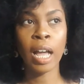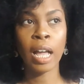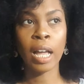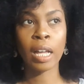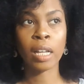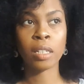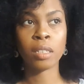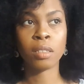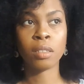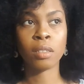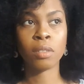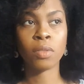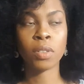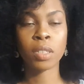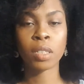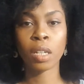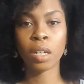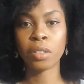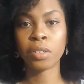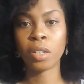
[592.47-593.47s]
and this
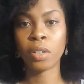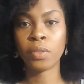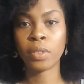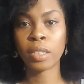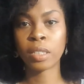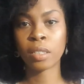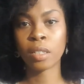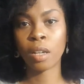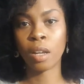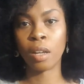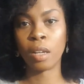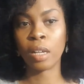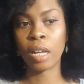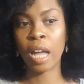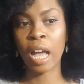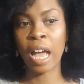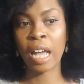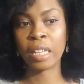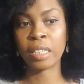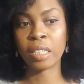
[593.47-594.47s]
girl showed this skirt,
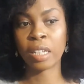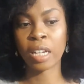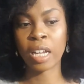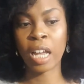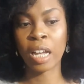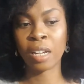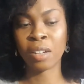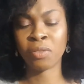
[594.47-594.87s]
and I